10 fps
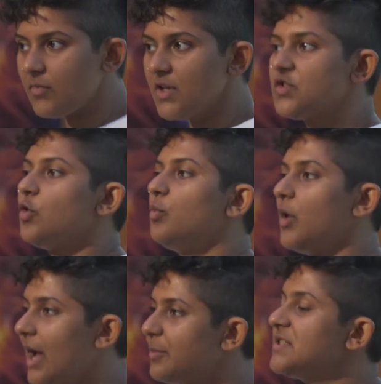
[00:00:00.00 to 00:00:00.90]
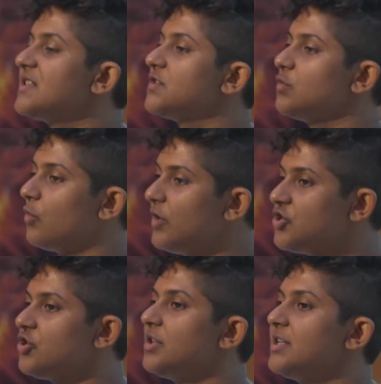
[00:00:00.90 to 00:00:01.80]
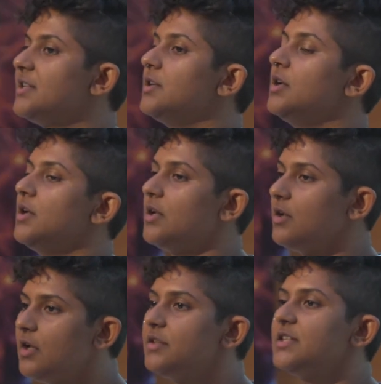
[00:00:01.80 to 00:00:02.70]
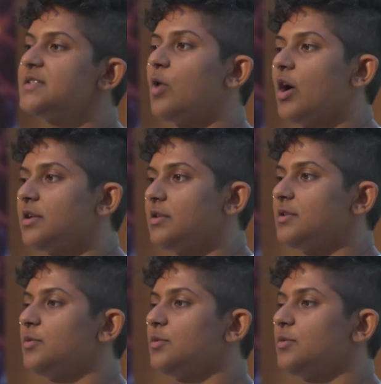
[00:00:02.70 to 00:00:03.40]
So what happens is you originally learn this model